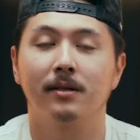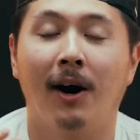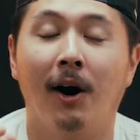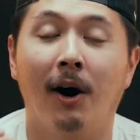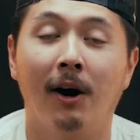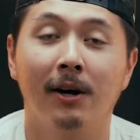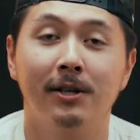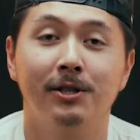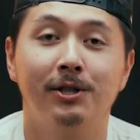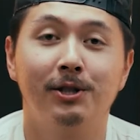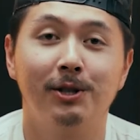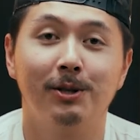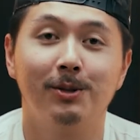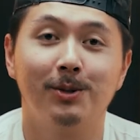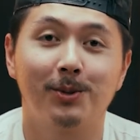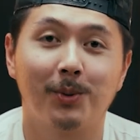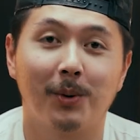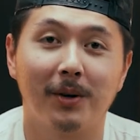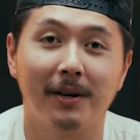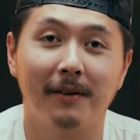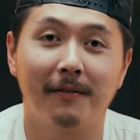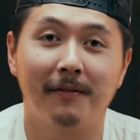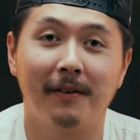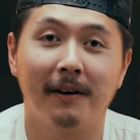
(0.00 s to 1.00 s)
On June
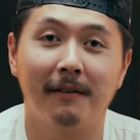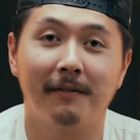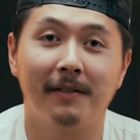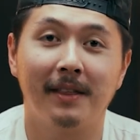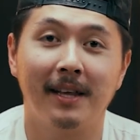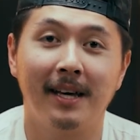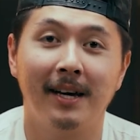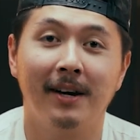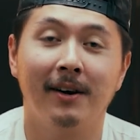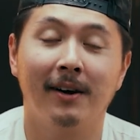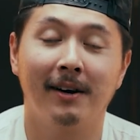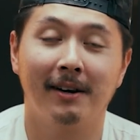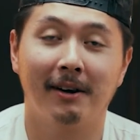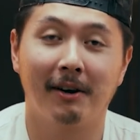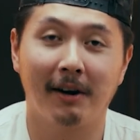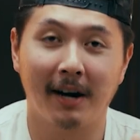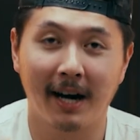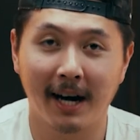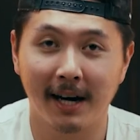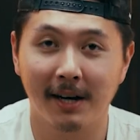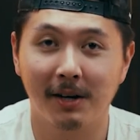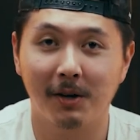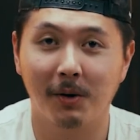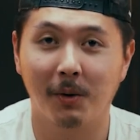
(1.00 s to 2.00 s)
25th, here at our
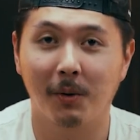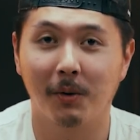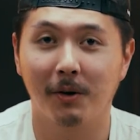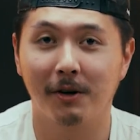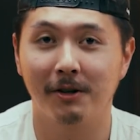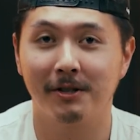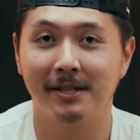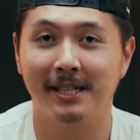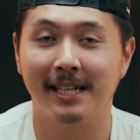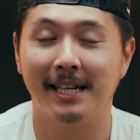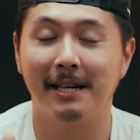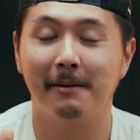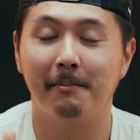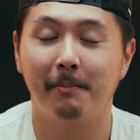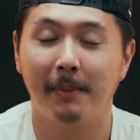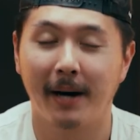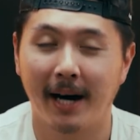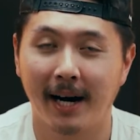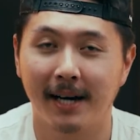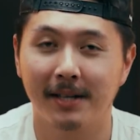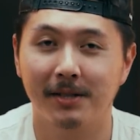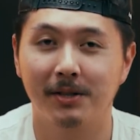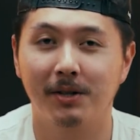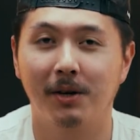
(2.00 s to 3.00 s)
headquarters in
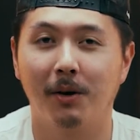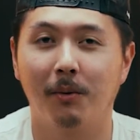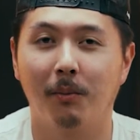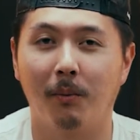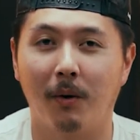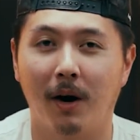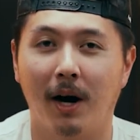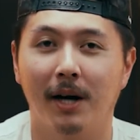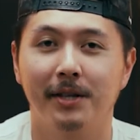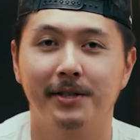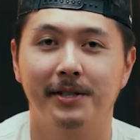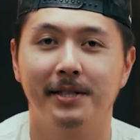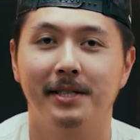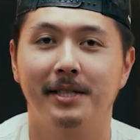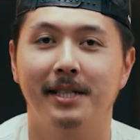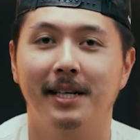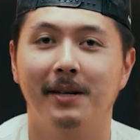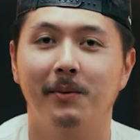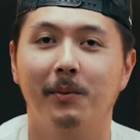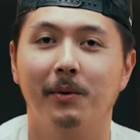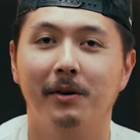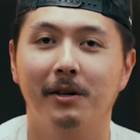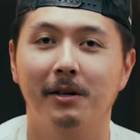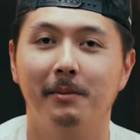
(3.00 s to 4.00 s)
Pasco,
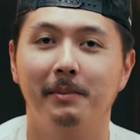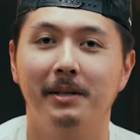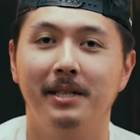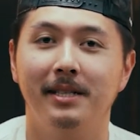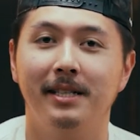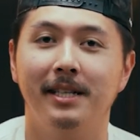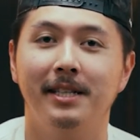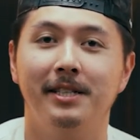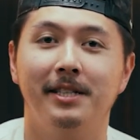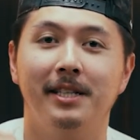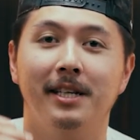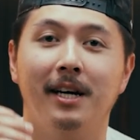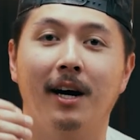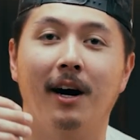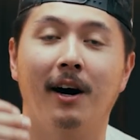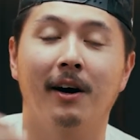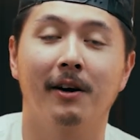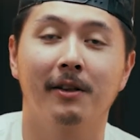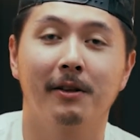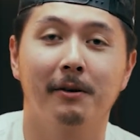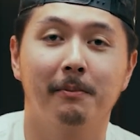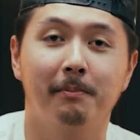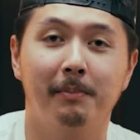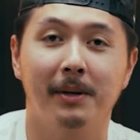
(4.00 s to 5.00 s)
Washington, we're going to be teaching
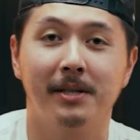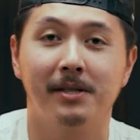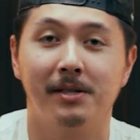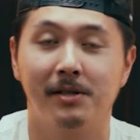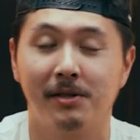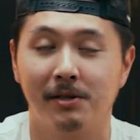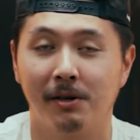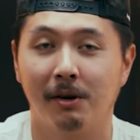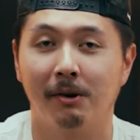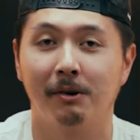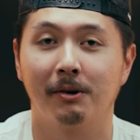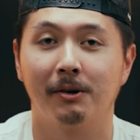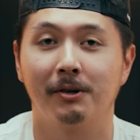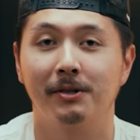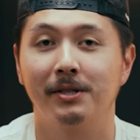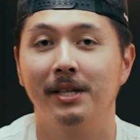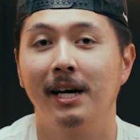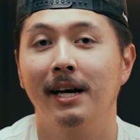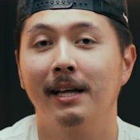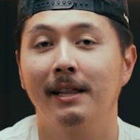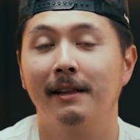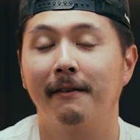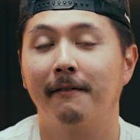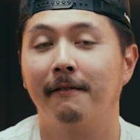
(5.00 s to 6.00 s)
other business owners
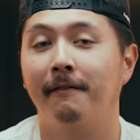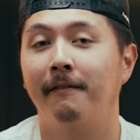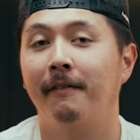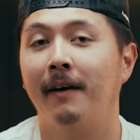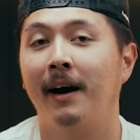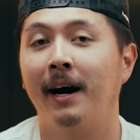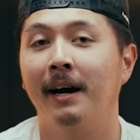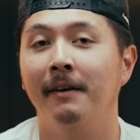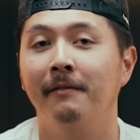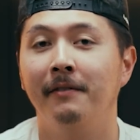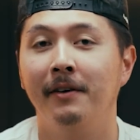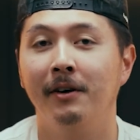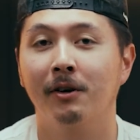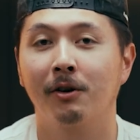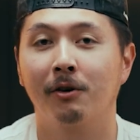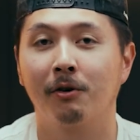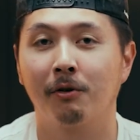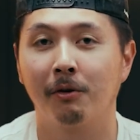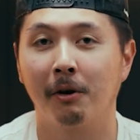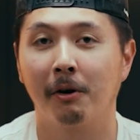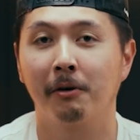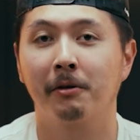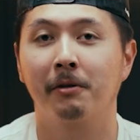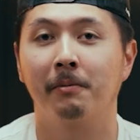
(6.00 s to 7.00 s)
the 5-year
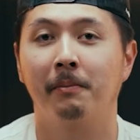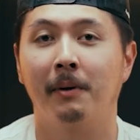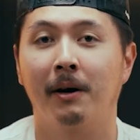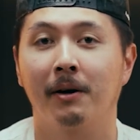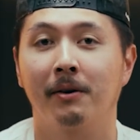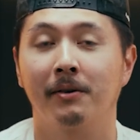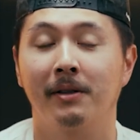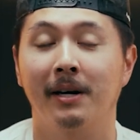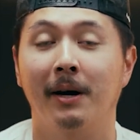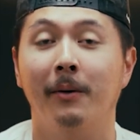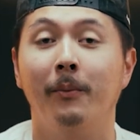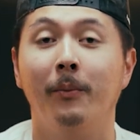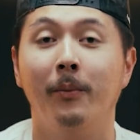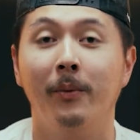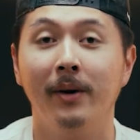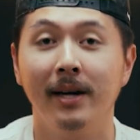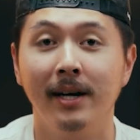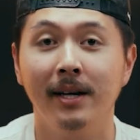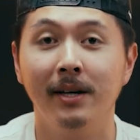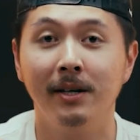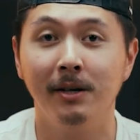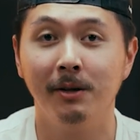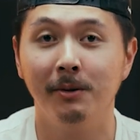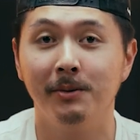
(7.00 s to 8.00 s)
growth model that
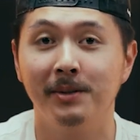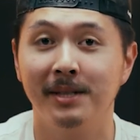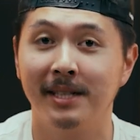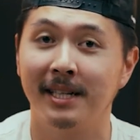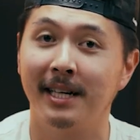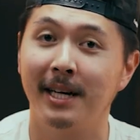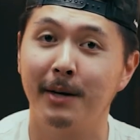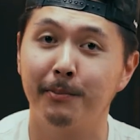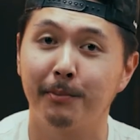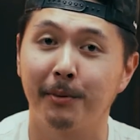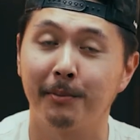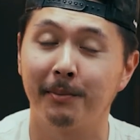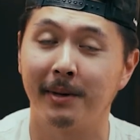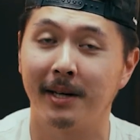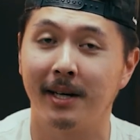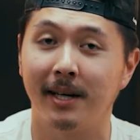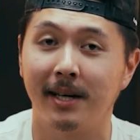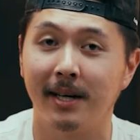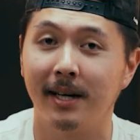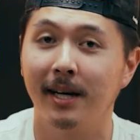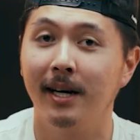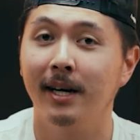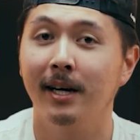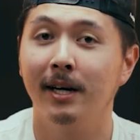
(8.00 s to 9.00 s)
we use and
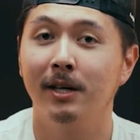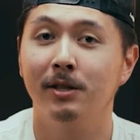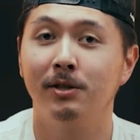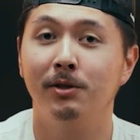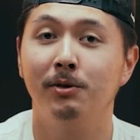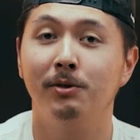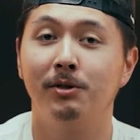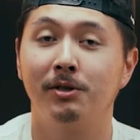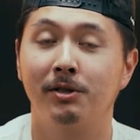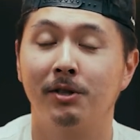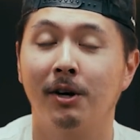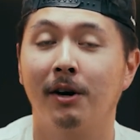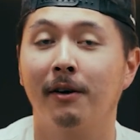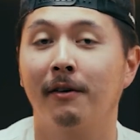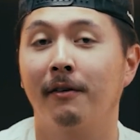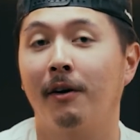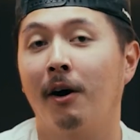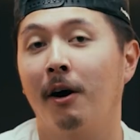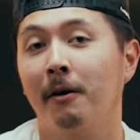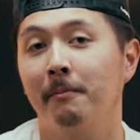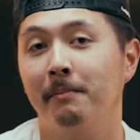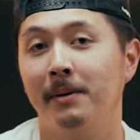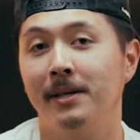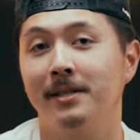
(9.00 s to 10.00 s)
implemented to start
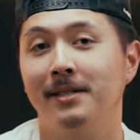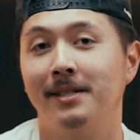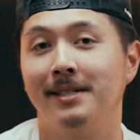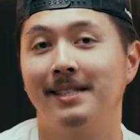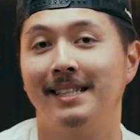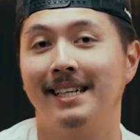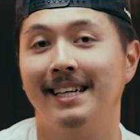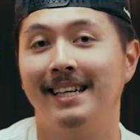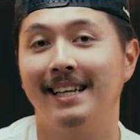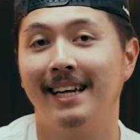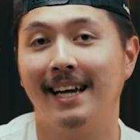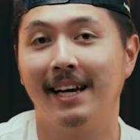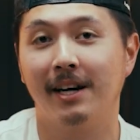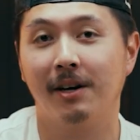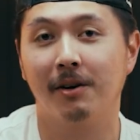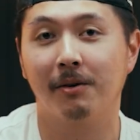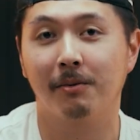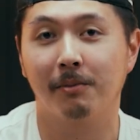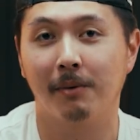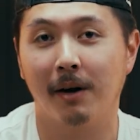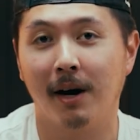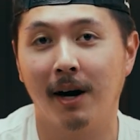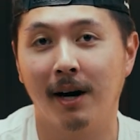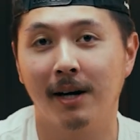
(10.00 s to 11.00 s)
our business in a
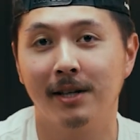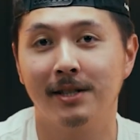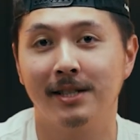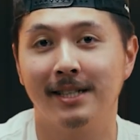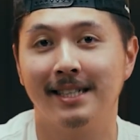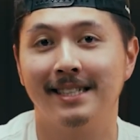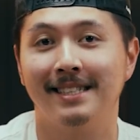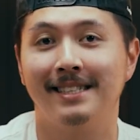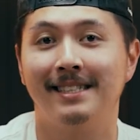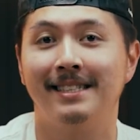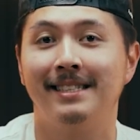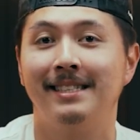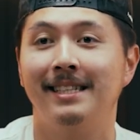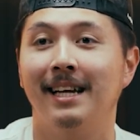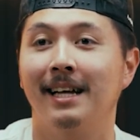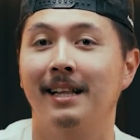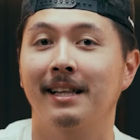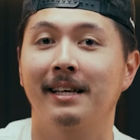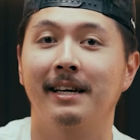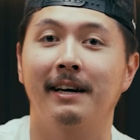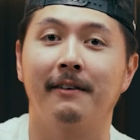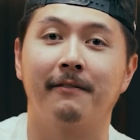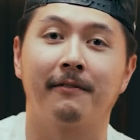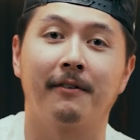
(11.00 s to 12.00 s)
garage and
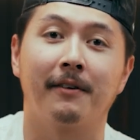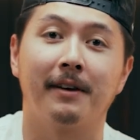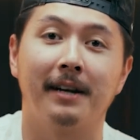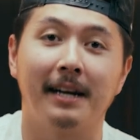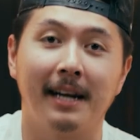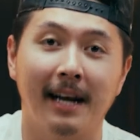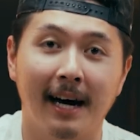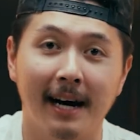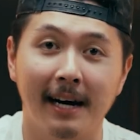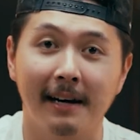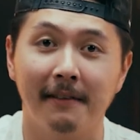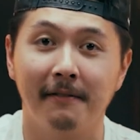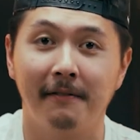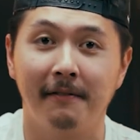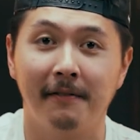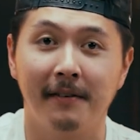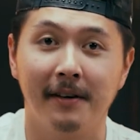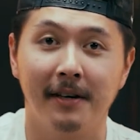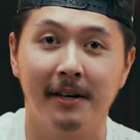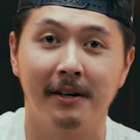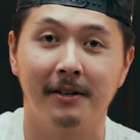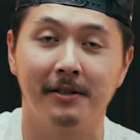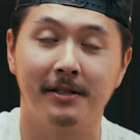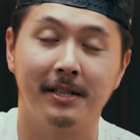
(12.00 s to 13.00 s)
selling it for 9
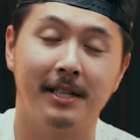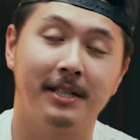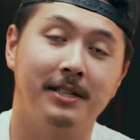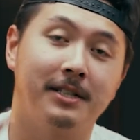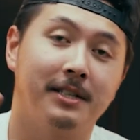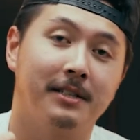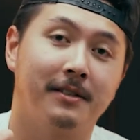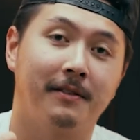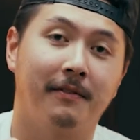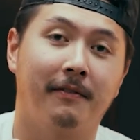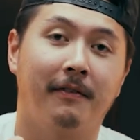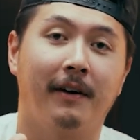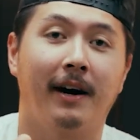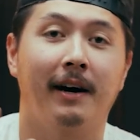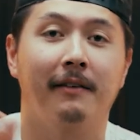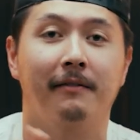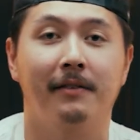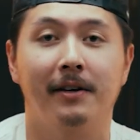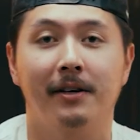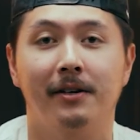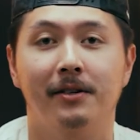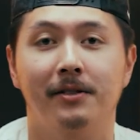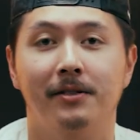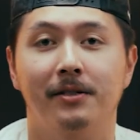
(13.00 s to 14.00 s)
figures in just
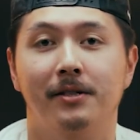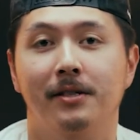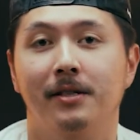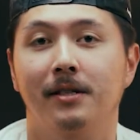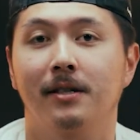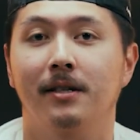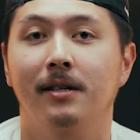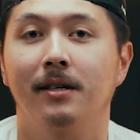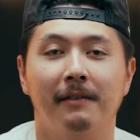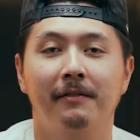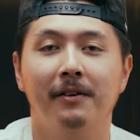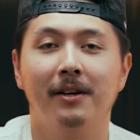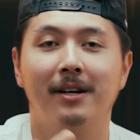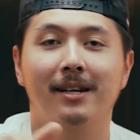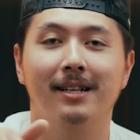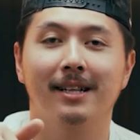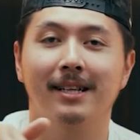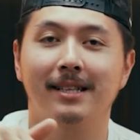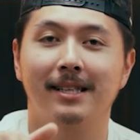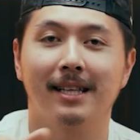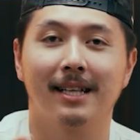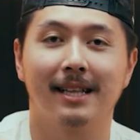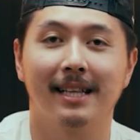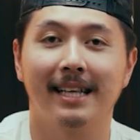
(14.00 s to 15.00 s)
5 years. If you
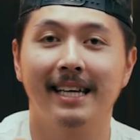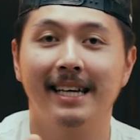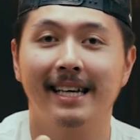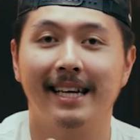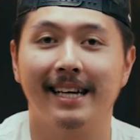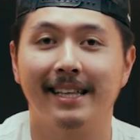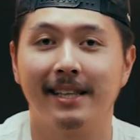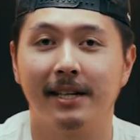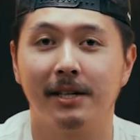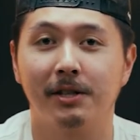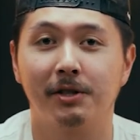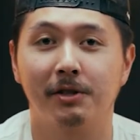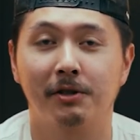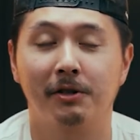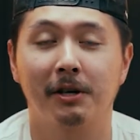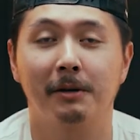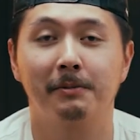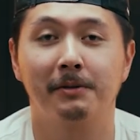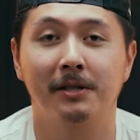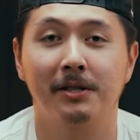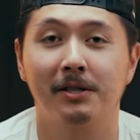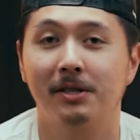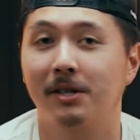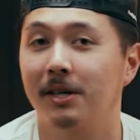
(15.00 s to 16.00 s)
click the link in the
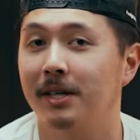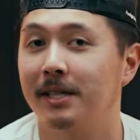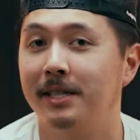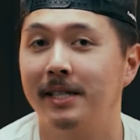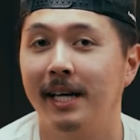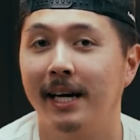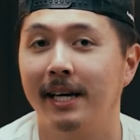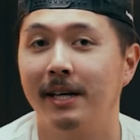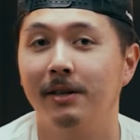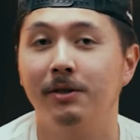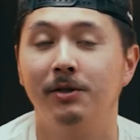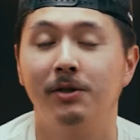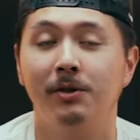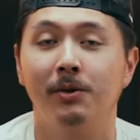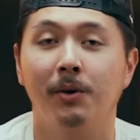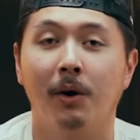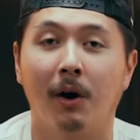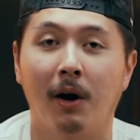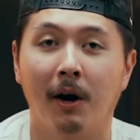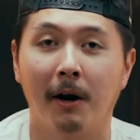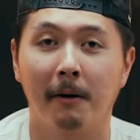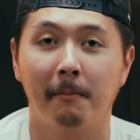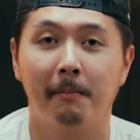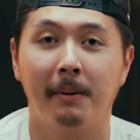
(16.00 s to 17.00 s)
description, it's going to take you to
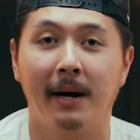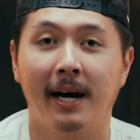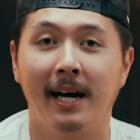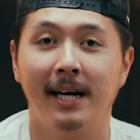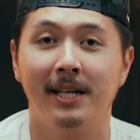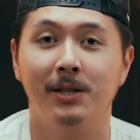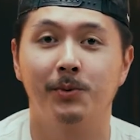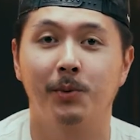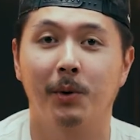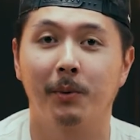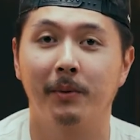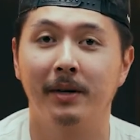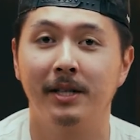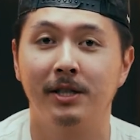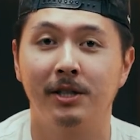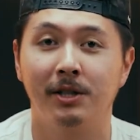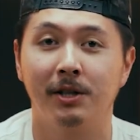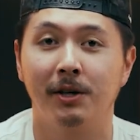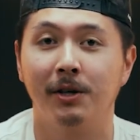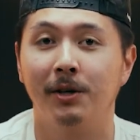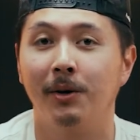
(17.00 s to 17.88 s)
our page where we show